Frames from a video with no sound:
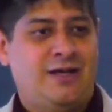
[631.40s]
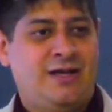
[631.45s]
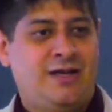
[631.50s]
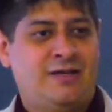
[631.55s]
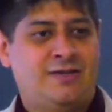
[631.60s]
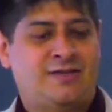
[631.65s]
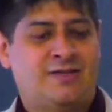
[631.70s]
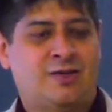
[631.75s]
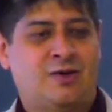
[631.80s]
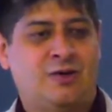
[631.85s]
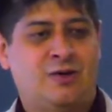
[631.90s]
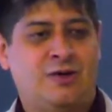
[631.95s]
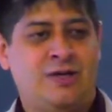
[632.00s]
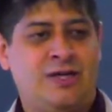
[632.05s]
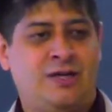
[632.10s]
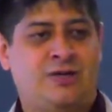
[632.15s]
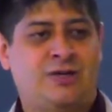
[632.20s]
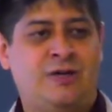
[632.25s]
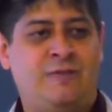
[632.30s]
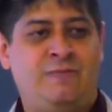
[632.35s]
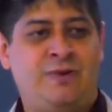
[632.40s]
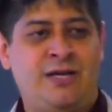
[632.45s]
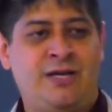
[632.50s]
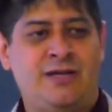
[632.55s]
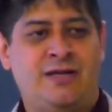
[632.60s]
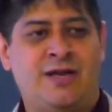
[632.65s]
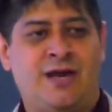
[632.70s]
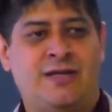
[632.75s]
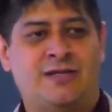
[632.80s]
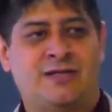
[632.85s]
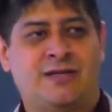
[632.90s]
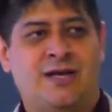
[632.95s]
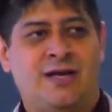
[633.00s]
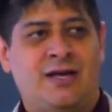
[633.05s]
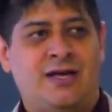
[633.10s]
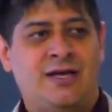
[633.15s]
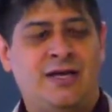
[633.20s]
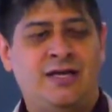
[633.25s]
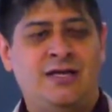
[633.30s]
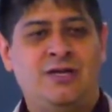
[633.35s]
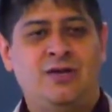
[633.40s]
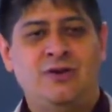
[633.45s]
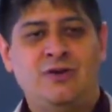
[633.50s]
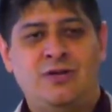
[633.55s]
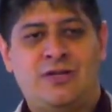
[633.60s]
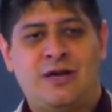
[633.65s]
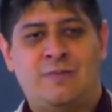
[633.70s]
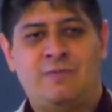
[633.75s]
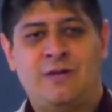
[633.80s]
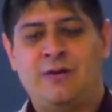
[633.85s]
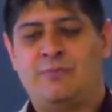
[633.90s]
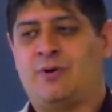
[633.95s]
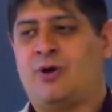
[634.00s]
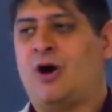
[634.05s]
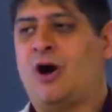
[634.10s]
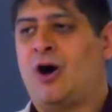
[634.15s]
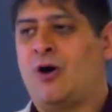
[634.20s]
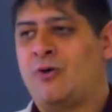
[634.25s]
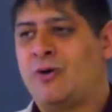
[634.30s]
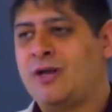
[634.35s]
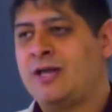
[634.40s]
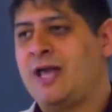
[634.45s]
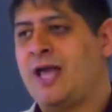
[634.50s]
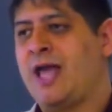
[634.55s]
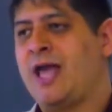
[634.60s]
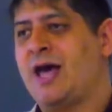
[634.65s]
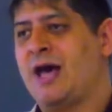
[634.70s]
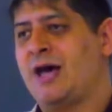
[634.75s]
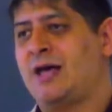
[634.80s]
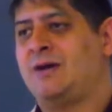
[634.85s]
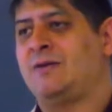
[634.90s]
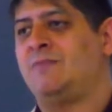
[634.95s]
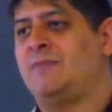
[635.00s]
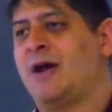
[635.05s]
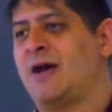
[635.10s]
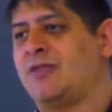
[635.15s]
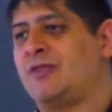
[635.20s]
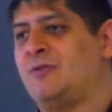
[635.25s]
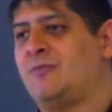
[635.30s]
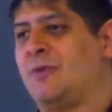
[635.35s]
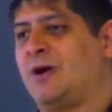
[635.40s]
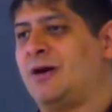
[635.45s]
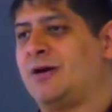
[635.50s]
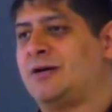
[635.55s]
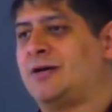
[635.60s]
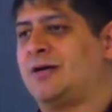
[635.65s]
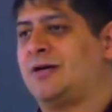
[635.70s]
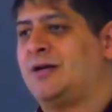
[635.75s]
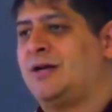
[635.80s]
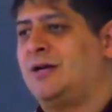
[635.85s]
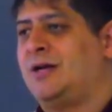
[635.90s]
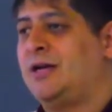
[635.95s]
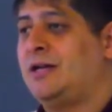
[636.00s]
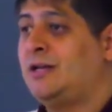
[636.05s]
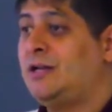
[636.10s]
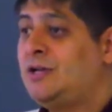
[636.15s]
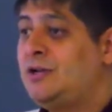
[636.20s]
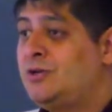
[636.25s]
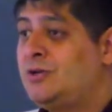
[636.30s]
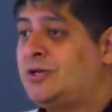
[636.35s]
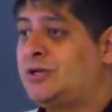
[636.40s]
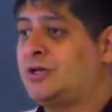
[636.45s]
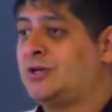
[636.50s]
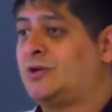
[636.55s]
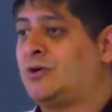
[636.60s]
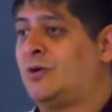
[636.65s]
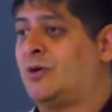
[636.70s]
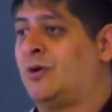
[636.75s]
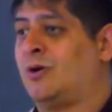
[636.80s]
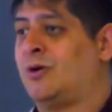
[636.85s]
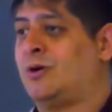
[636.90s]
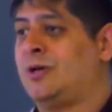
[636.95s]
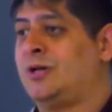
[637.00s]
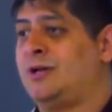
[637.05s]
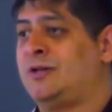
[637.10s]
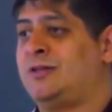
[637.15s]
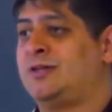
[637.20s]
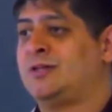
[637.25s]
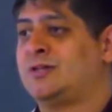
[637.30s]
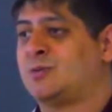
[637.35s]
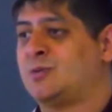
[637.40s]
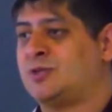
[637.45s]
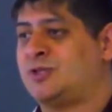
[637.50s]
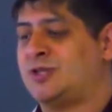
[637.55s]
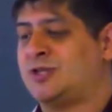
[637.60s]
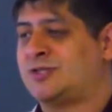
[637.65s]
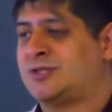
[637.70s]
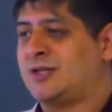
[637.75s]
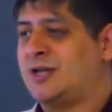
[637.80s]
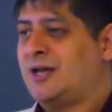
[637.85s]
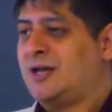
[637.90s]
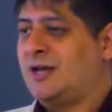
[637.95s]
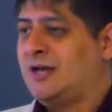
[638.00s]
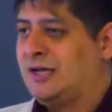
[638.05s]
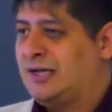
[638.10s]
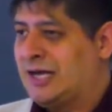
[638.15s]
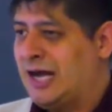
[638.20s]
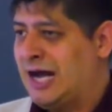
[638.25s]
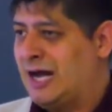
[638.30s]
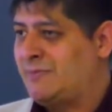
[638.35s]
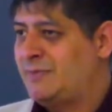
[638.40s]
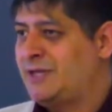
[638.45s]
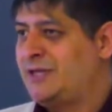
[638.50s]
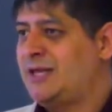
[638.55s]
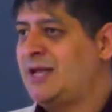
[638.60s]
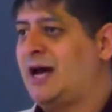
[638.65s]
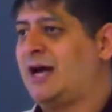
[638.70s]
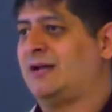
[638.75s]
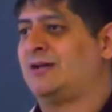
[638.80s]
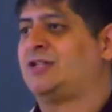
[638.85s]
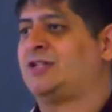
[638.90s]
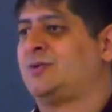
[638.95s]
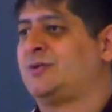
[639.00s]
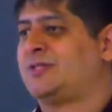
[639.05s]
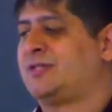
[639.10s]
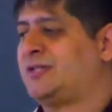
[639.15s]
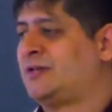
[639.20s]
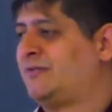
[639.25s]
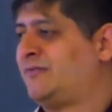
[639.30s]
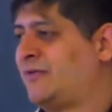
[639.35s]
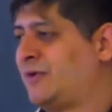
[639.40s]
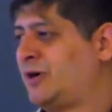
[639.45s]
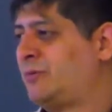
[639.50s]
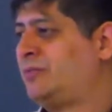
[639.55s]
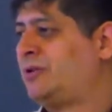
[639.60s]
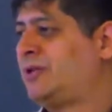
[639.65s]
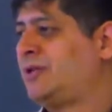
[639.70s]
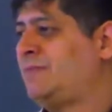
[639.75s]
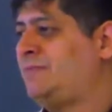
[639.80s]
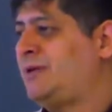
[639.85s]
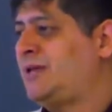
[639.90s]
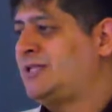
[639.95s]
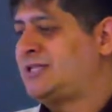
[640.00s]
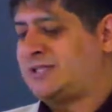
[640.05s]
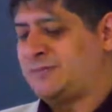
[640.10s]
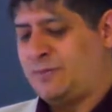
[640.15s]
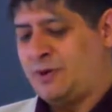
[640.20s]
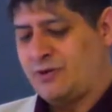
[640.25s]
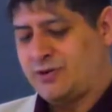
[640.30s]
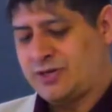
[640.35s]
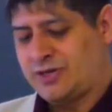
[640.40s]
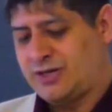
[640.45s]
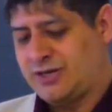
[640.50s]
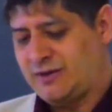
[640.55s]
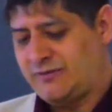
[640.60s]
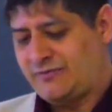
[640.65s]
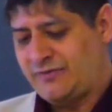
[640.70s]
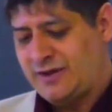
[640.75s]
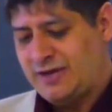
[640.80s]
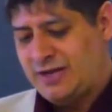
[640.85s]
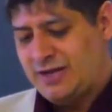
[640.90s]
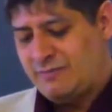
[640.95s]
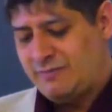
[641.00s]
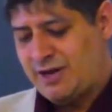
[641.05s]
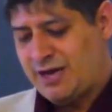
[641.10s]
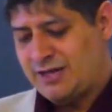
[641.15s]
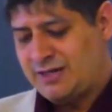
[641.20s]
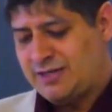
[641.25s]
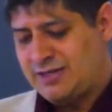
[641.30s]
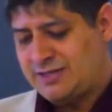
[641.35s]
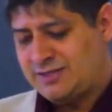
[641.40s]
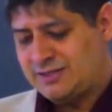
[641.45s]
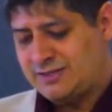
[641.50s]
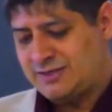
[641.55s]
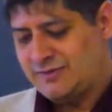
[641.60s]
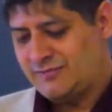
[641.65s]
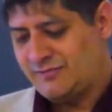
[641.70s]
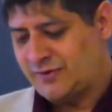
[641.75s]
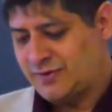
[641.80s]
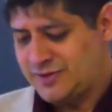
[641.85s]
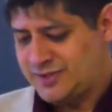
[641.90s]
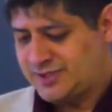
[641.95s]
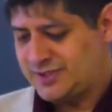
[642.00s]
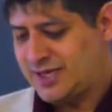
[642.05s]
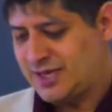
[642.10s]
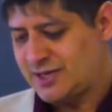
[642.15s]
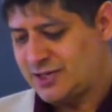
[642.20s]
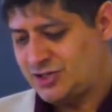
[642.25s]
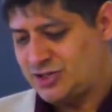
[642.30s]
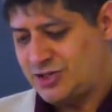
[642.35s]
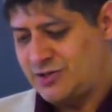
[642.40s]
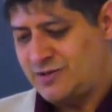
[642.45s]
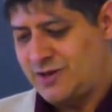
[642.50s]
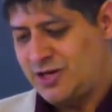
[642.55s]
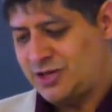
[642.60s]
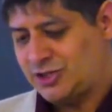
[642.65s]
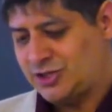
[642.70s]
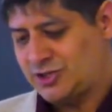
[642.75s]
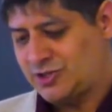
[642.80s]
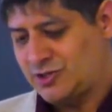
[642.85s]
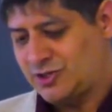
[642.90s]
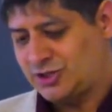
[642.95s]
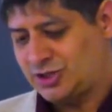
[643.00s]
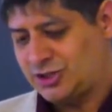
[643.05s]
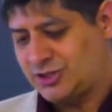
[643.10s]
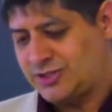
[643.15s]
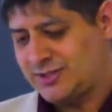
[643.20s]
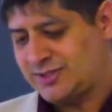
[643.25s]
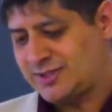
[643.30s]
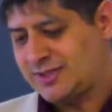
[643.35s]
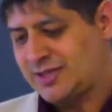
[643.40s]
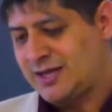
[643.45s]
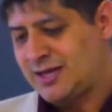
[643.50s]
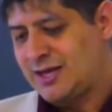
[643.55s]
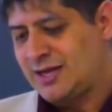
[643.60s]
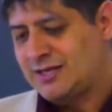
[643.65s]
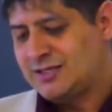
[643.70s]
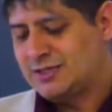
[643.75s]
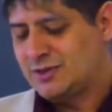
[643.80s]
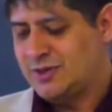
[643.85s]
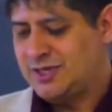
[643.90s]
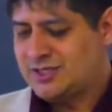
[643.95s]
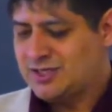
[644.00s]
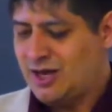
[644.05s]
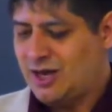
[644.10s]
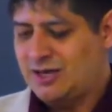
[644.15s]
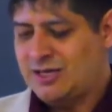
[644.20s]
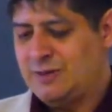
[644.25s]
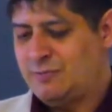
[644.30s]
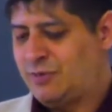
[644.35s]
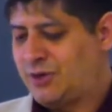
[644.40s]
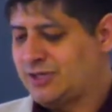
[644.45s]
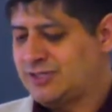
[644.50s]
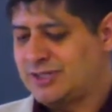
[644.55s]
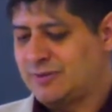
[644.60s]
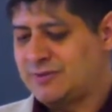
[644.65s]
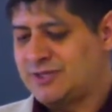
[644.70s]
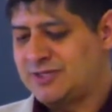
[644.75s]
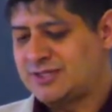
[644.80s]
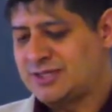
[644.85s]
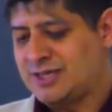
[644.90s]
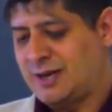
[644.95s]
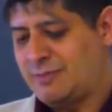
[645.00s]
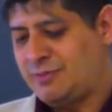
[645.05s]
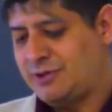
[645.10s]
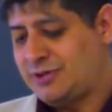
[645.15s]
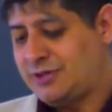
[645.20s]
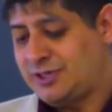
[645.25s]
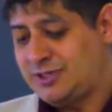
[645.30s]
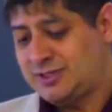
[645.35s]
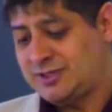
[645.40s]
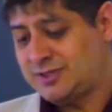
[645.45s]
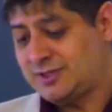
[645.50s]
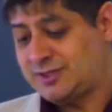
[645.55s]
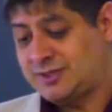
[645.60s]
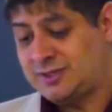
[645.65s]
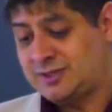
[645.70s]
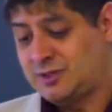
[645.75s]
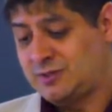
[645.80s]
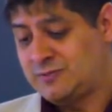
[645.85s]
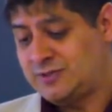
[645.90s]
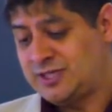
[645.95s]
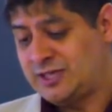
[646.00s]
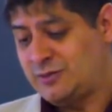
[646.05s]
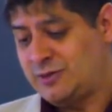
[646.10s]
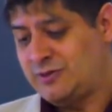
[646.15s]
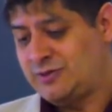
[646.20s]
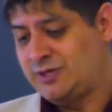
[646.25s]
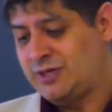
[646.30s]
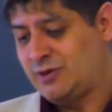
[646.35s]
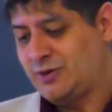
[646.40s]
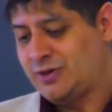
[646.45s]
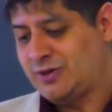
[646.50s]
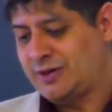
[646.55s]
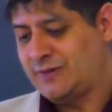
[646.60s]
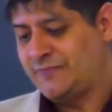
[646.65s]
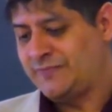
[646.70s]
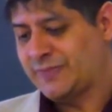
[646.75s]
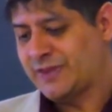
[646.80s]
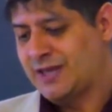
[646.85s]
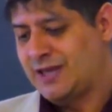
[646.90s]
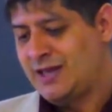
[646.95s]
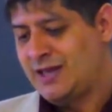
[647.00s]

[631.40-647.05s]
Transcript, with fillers: And so it could be that he knew that people already had Matthew, Mark, and Luke, or this was just common knowledge. It was still verbally being spoken of by these first, second generation Christians. So he, he brings up this couple and he just assumes that we know them.